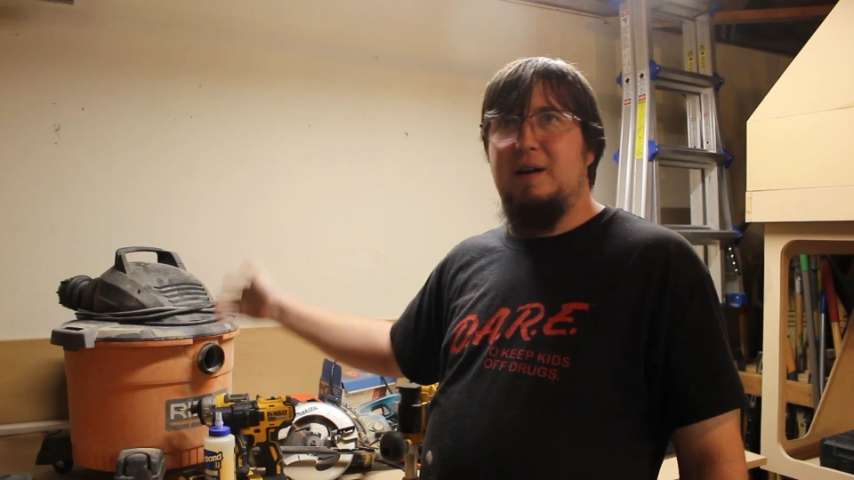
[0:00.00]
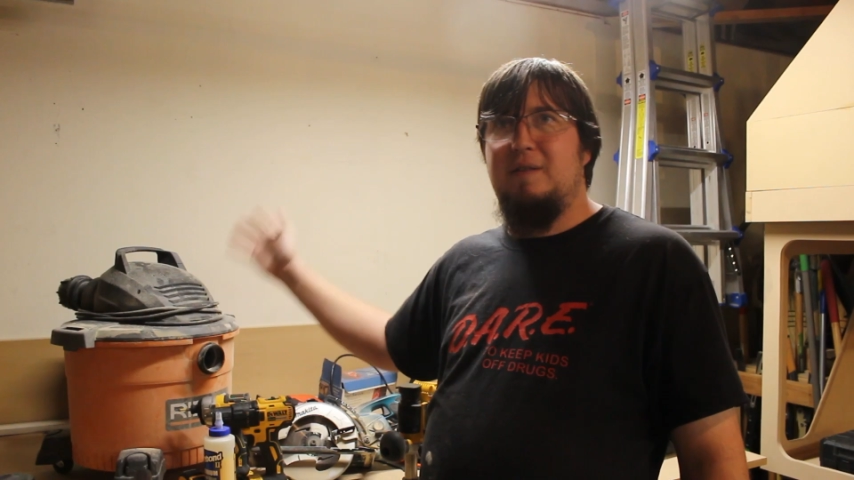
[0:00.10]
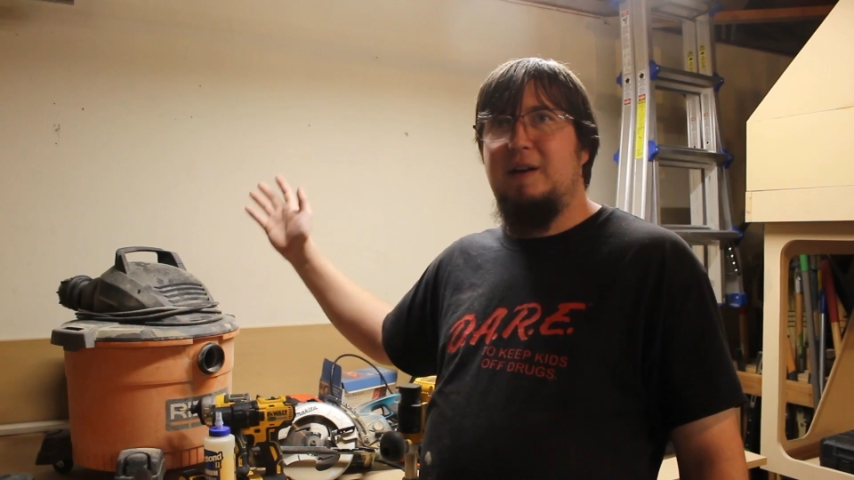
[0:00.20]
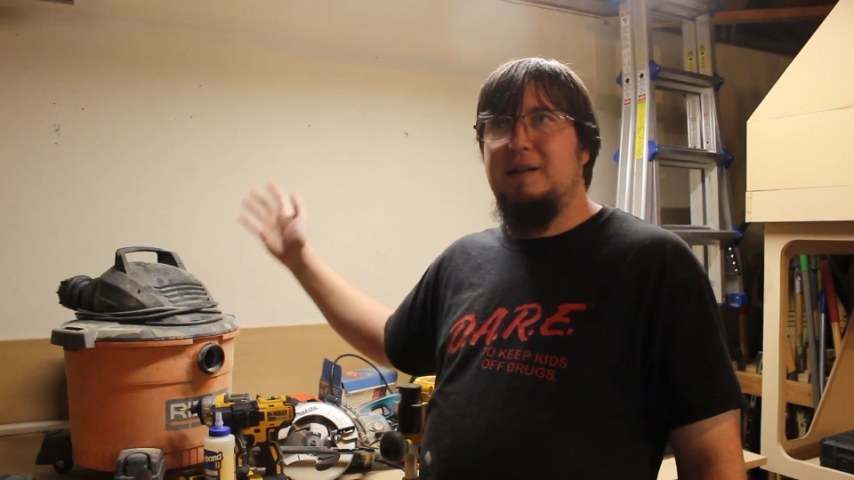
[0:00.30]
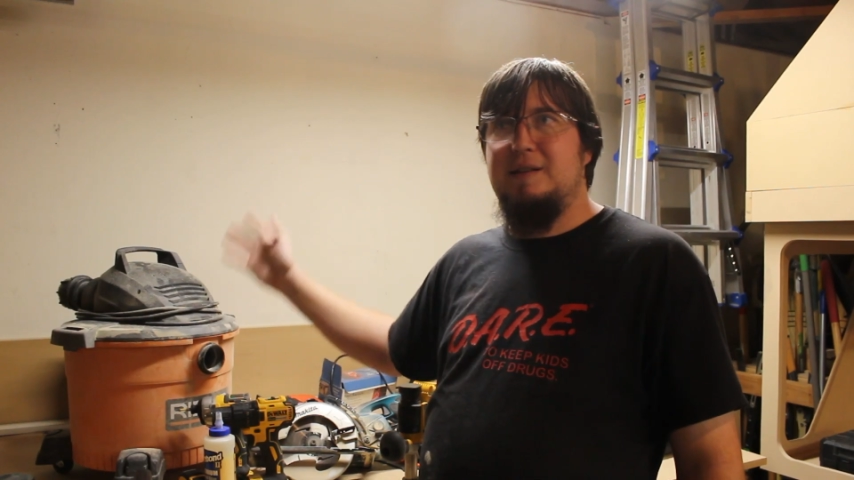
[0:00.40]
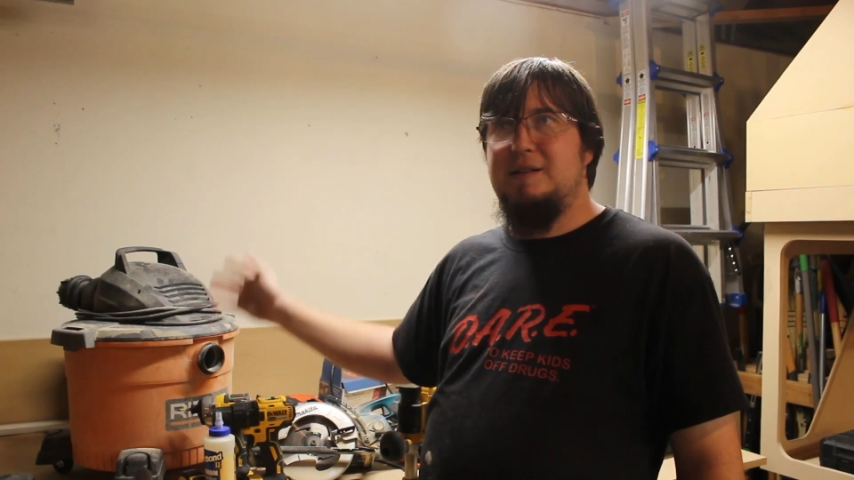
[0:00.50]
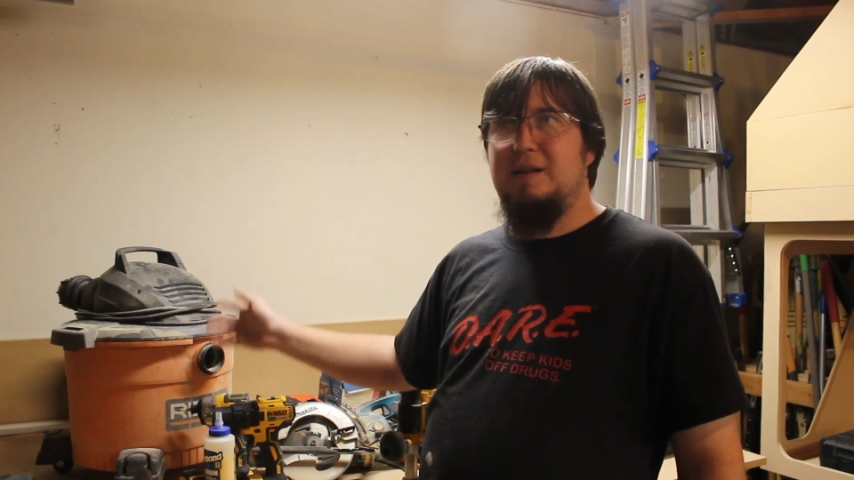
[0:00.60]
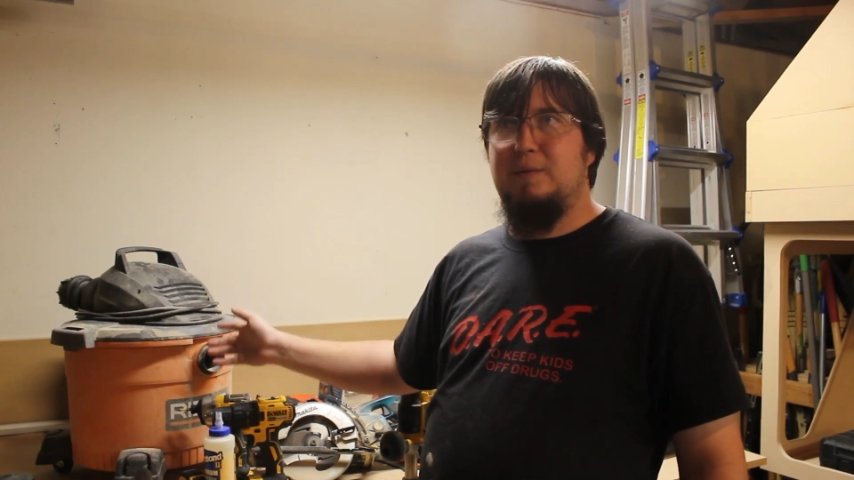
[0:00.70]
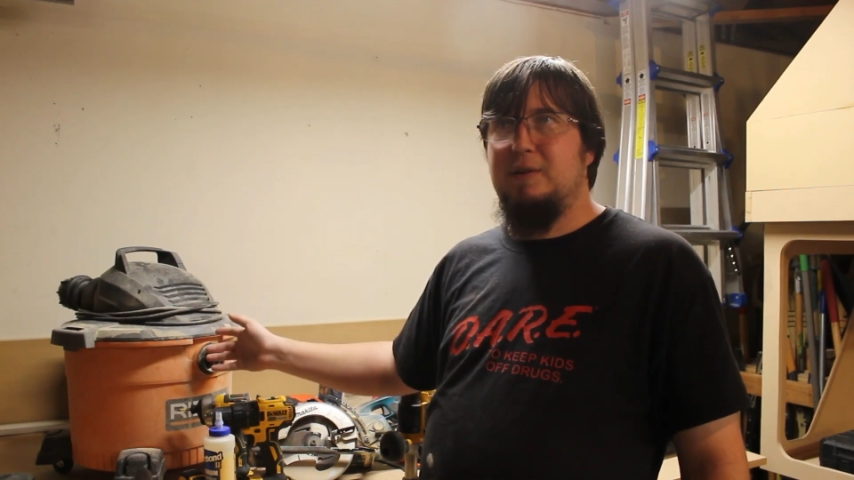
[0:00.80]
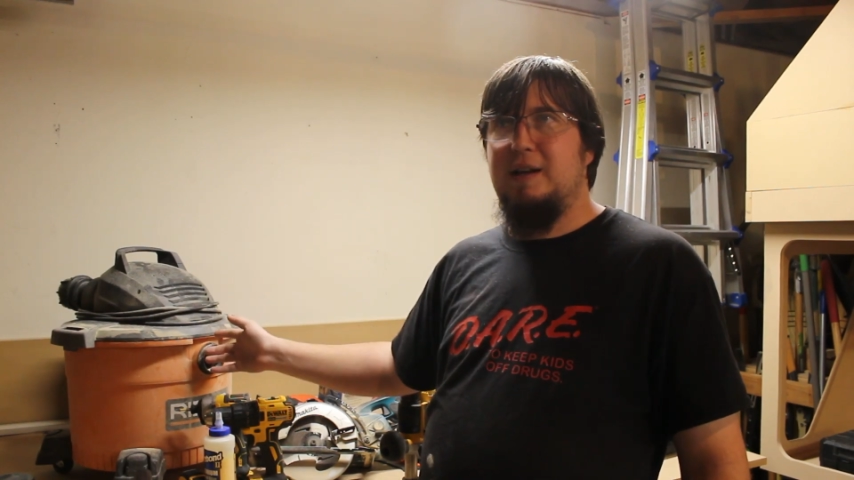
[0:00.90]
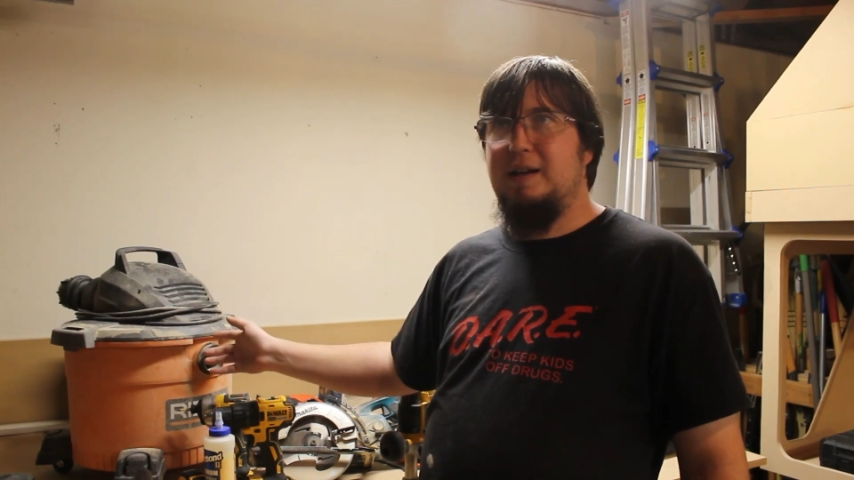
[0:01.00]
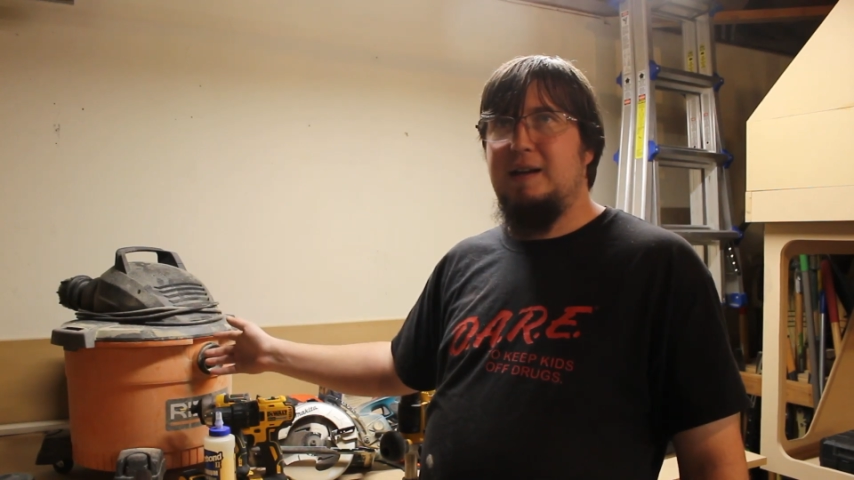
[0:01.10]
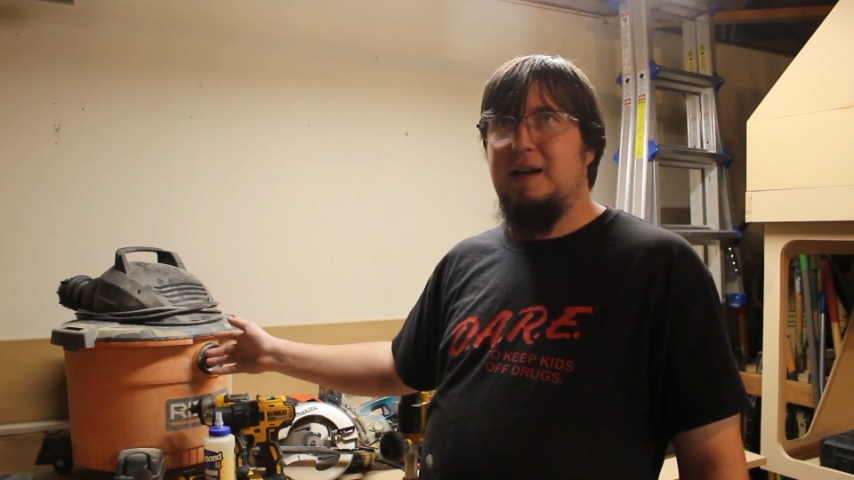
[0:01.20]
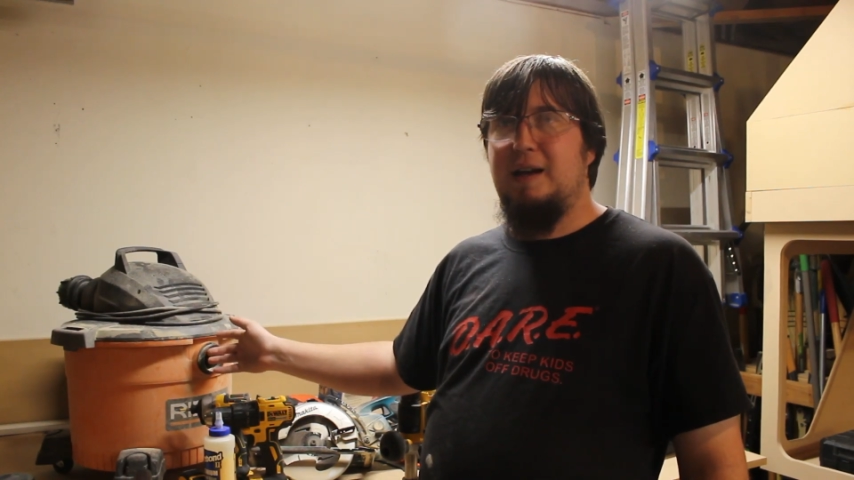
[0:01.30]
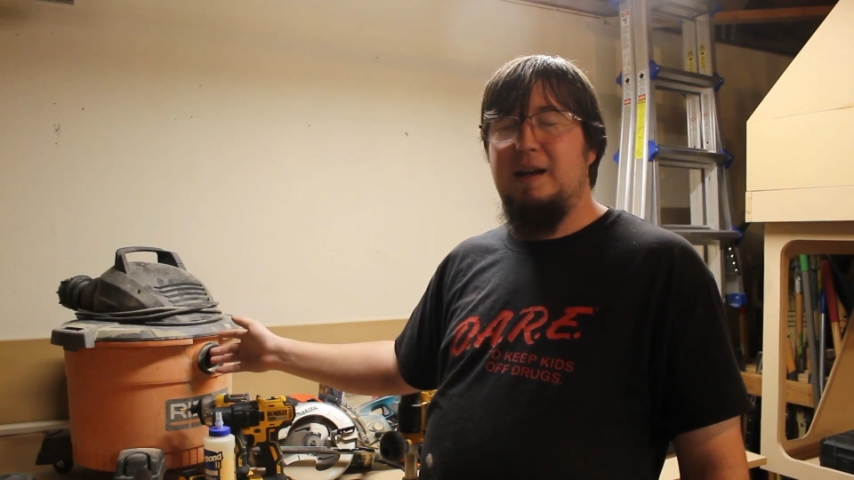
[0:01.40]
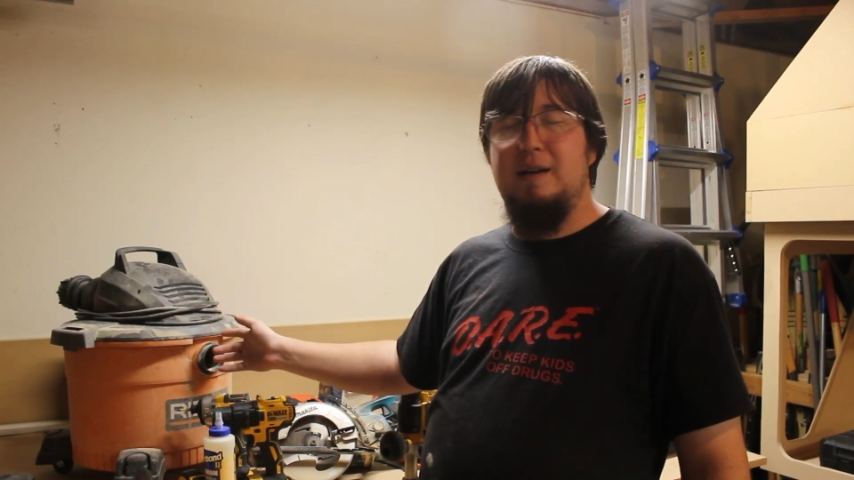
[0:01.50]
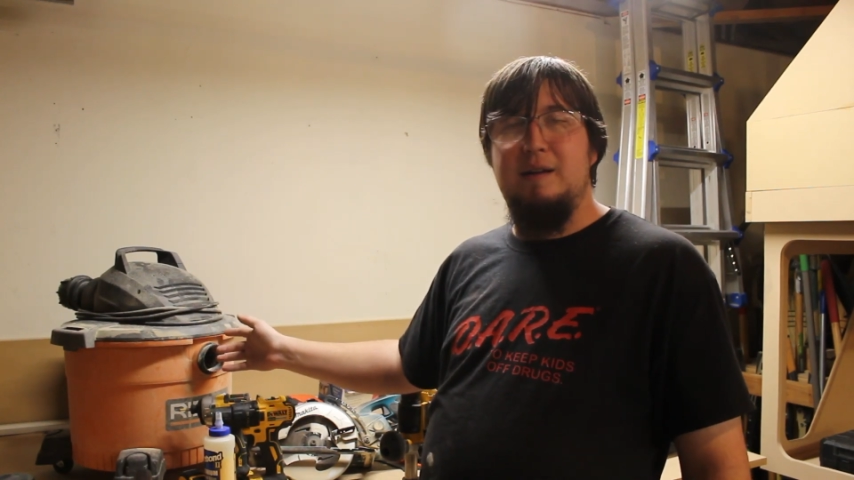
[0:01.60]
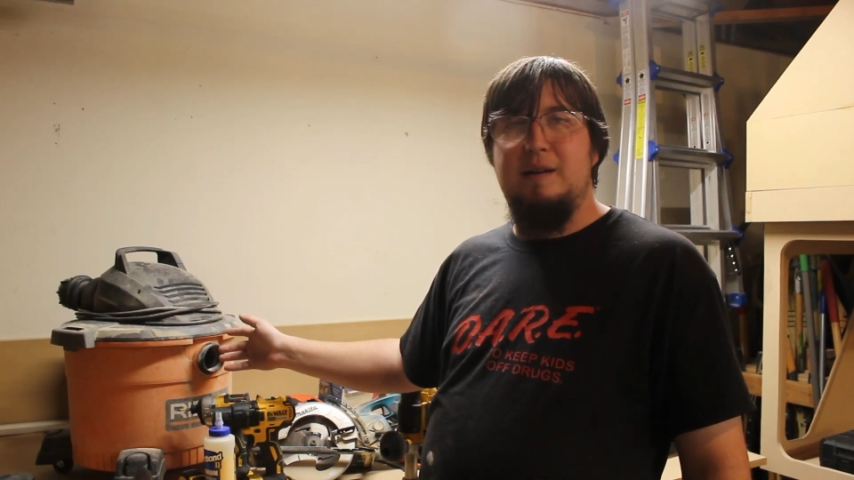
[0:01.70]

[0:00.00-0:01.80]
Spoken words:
I've had this thing for like a decade.